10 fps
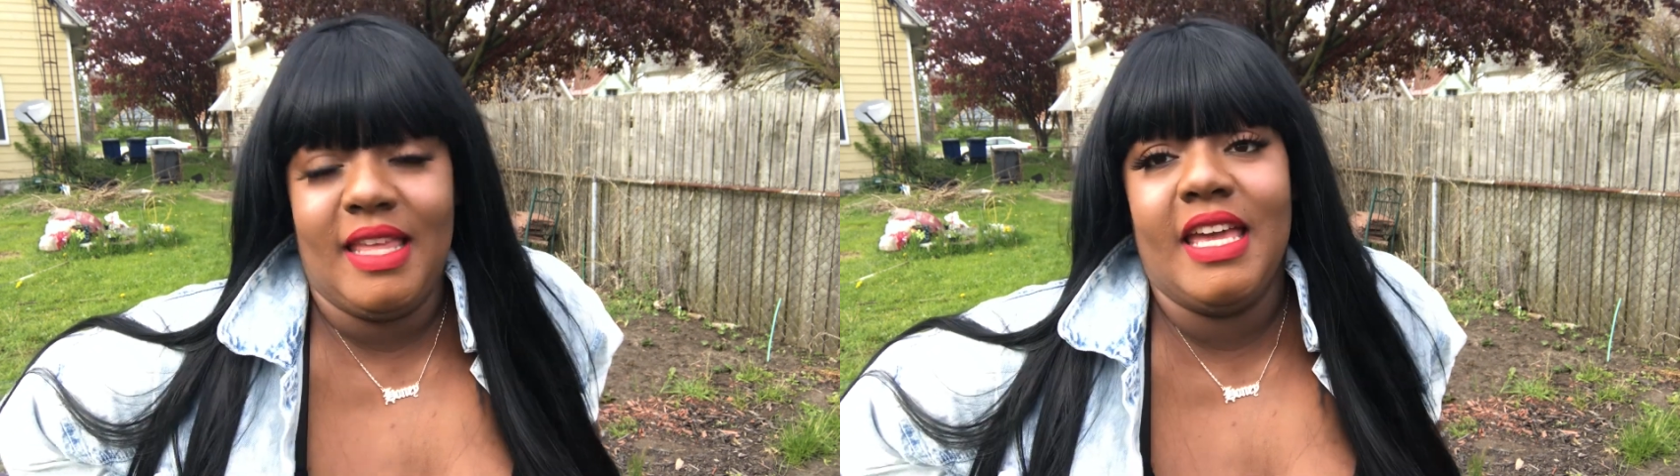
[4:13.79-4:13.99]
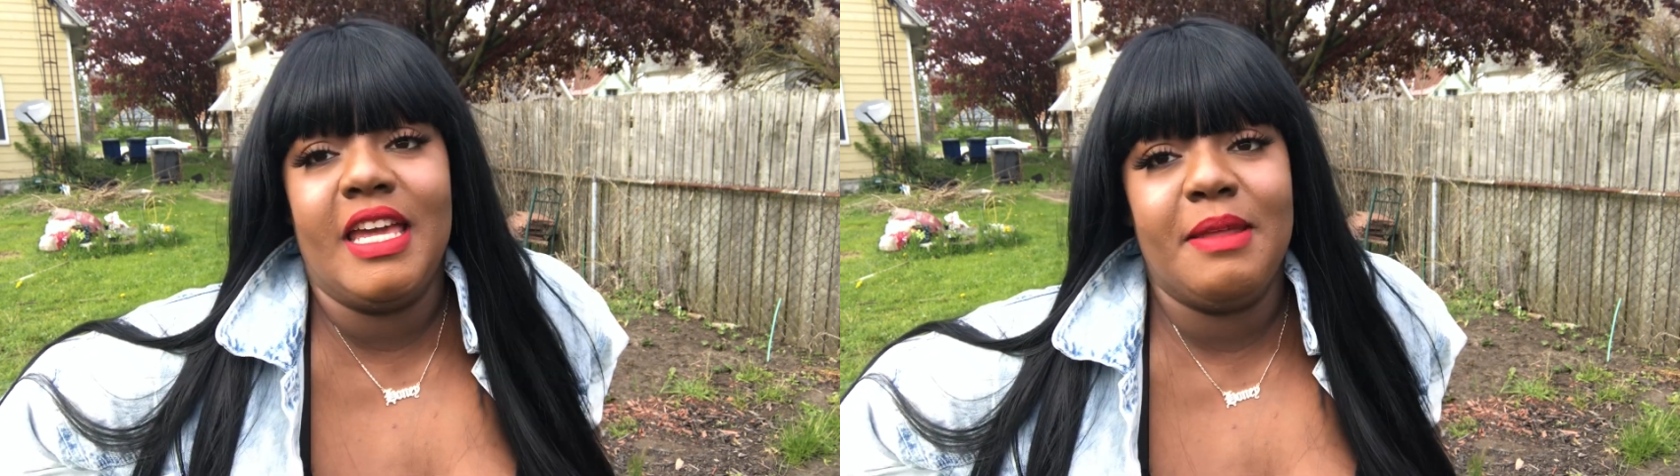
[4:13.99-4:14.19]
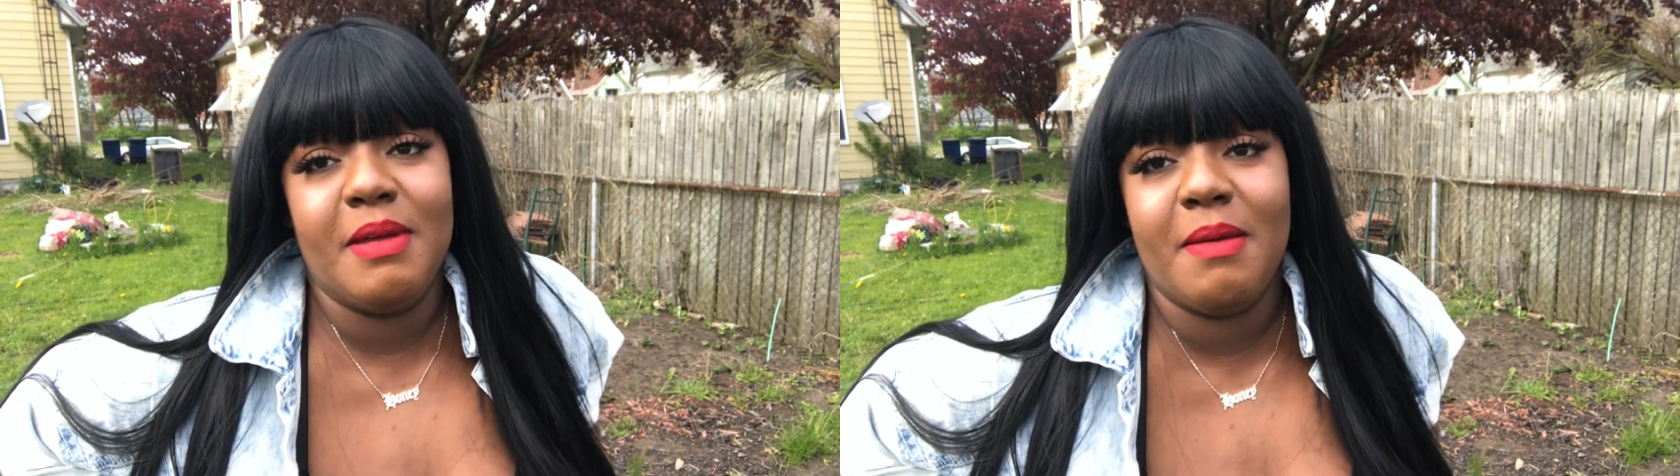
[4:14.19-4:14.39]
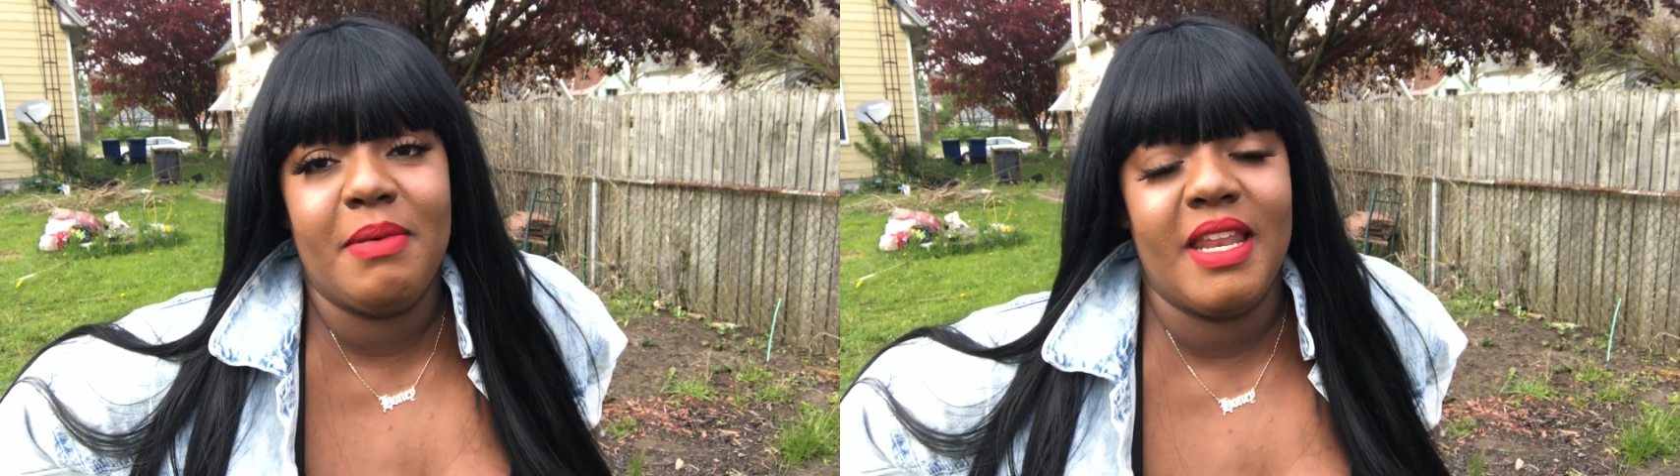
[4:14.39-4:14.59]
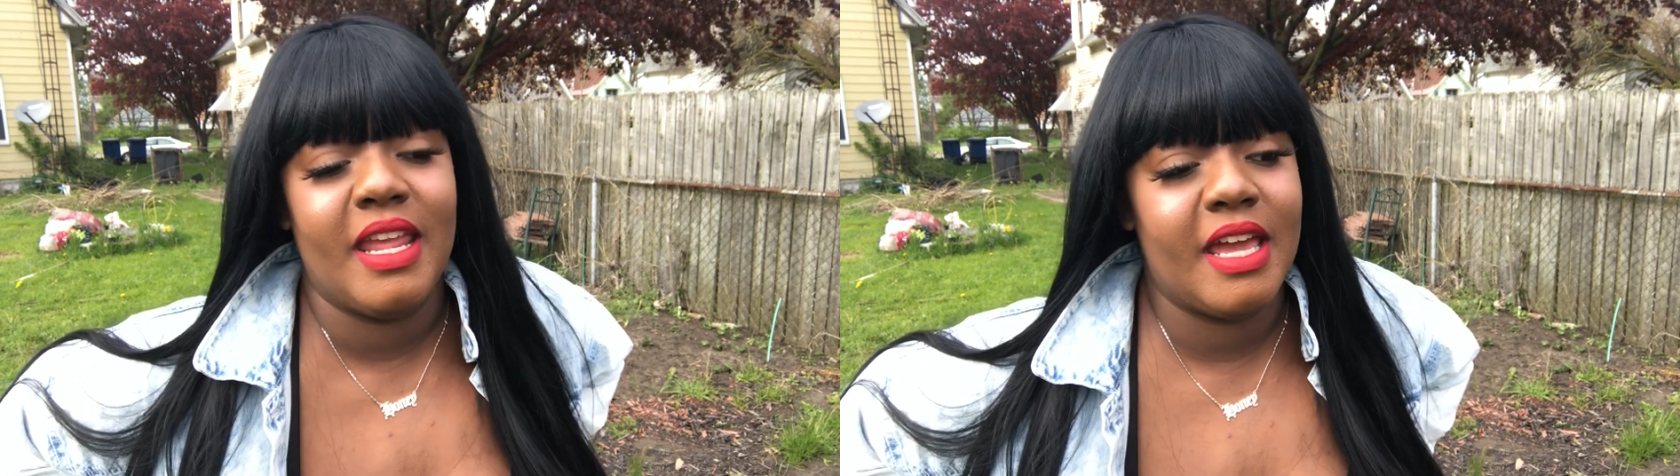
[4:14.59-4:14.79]
It could have been a
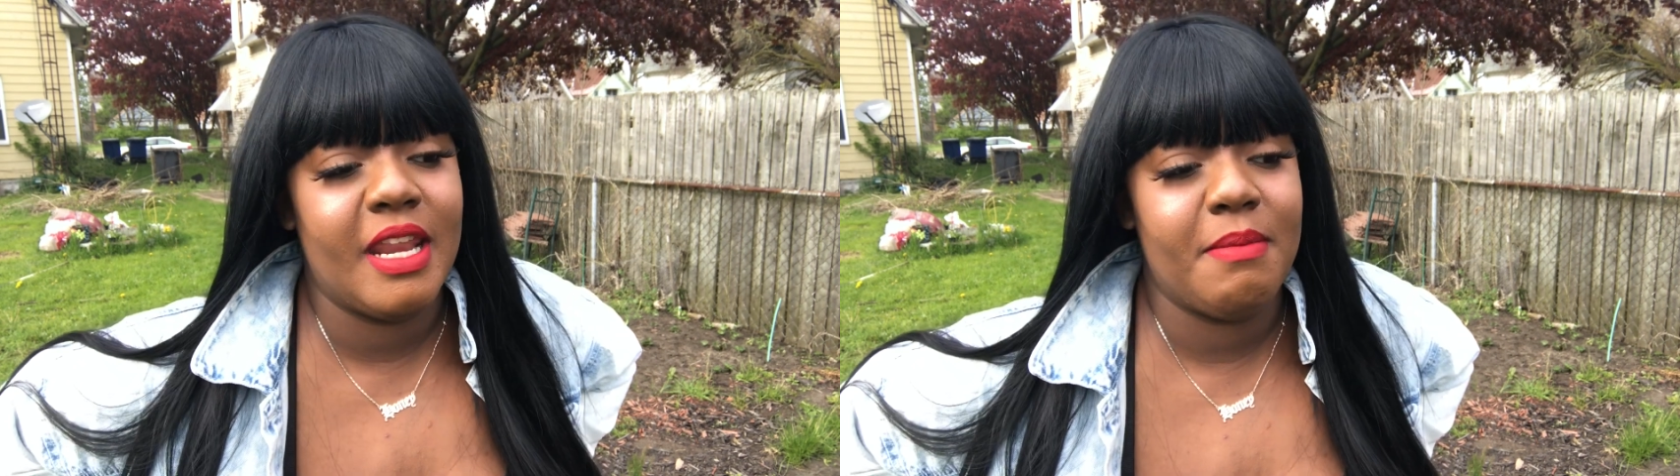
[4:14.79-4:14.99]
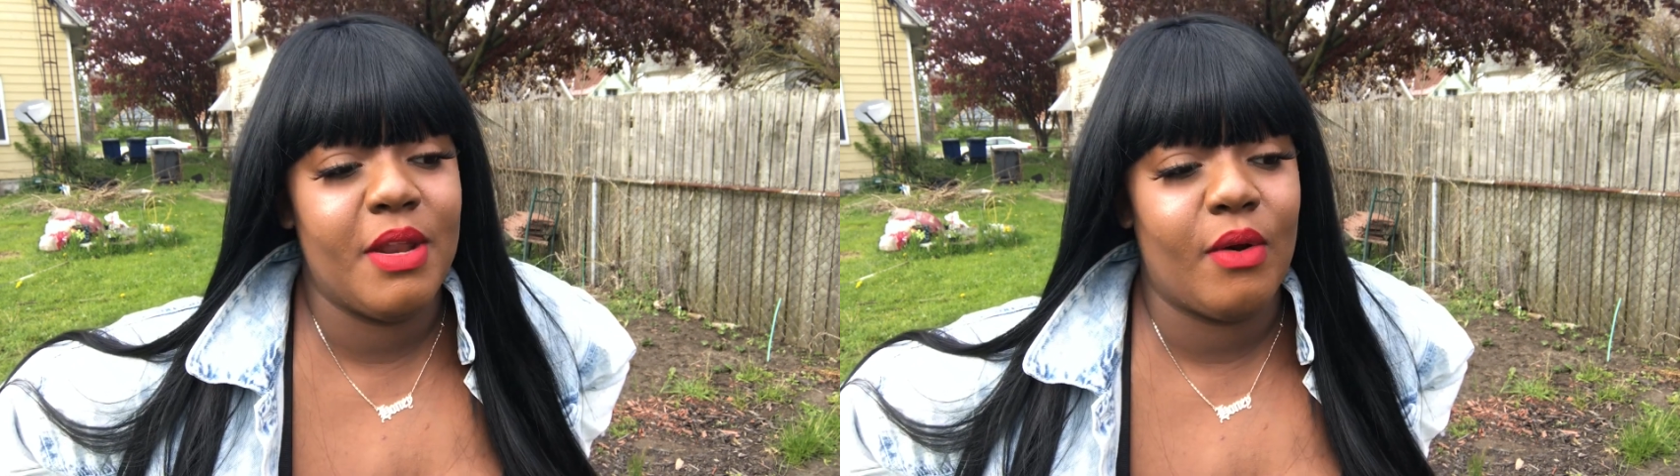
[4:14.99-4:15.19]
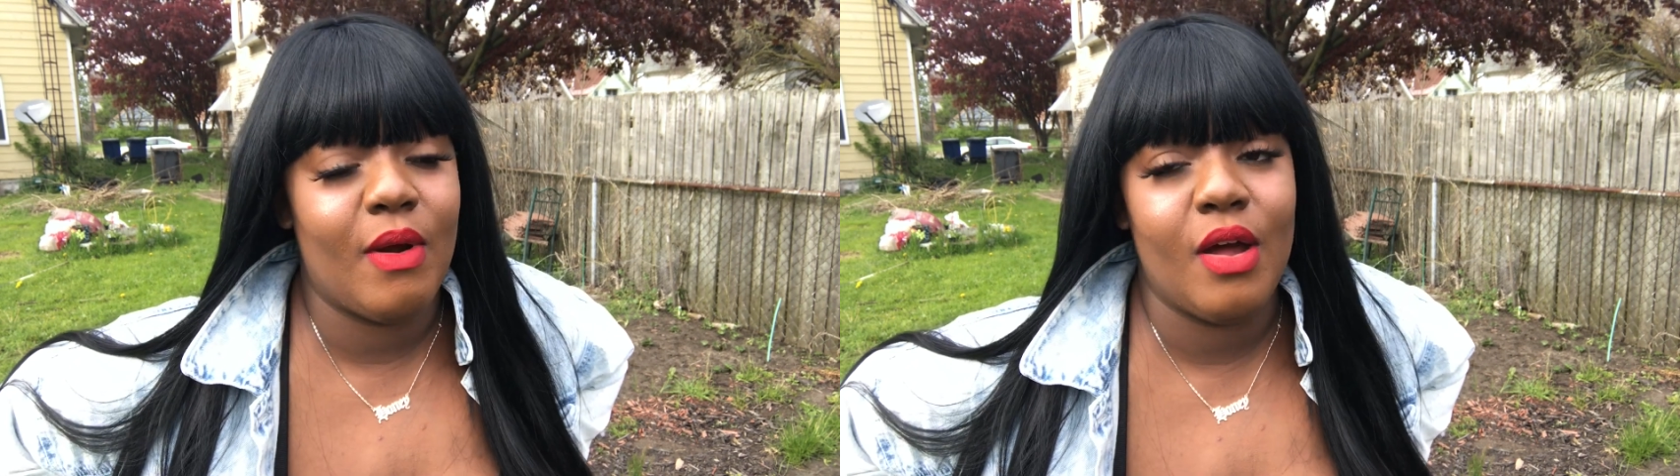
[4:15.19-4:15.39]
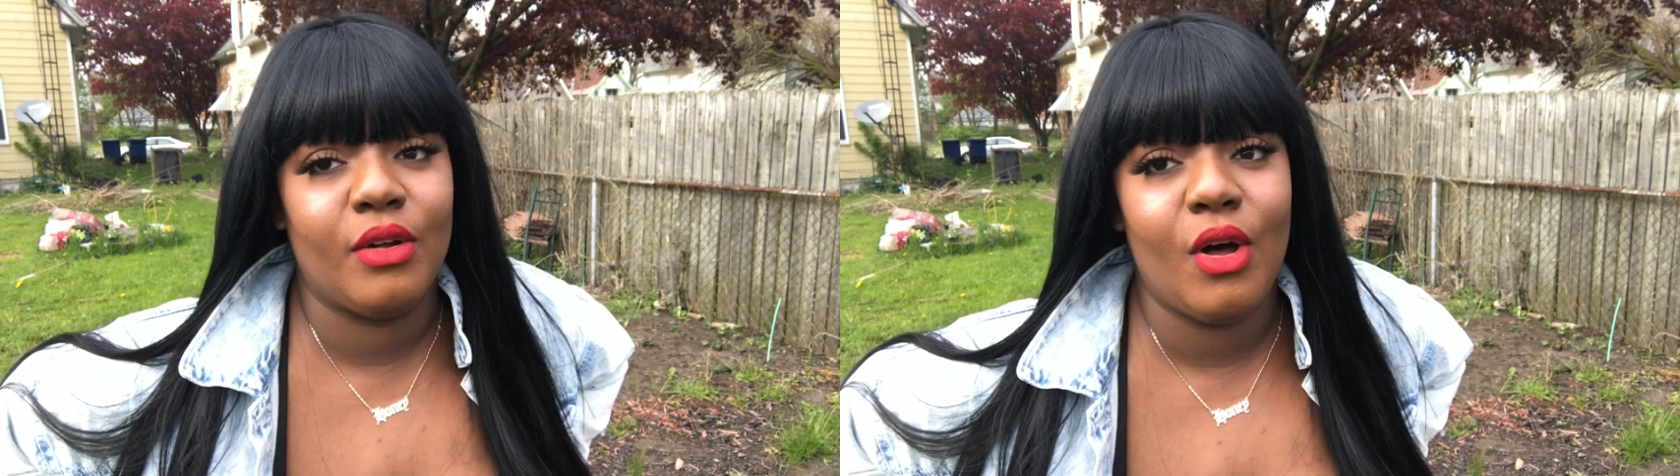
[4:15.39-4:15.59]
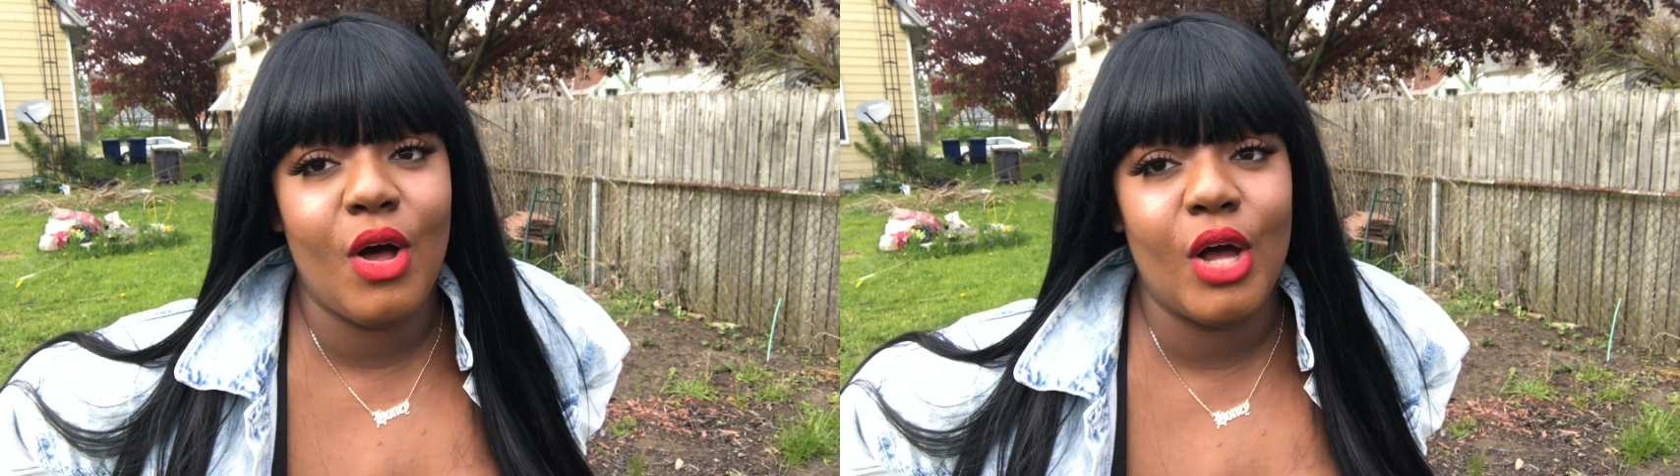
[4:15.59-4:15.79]
bunny, it could have been a
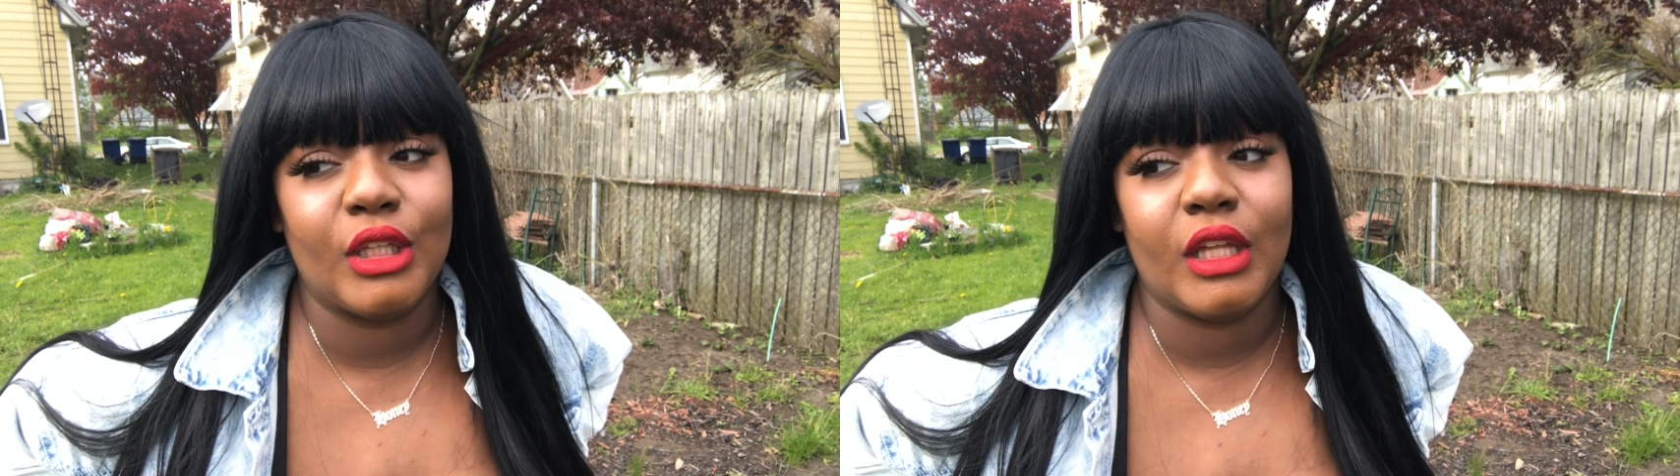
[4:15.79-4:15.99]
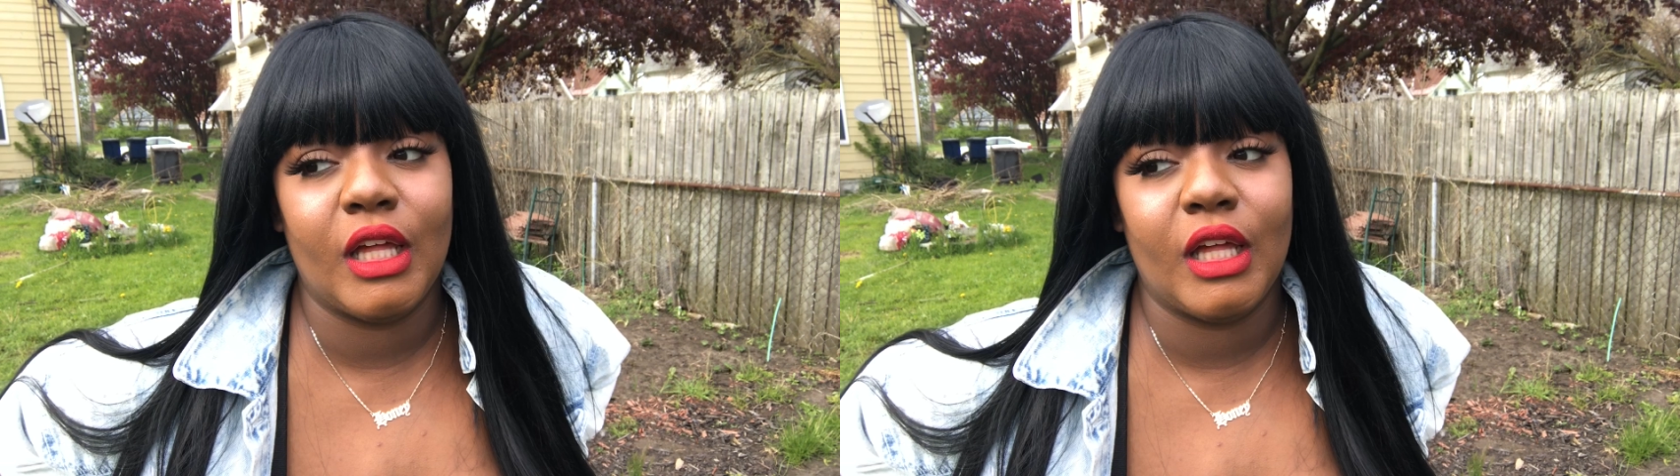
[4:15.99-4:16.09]
groundhog.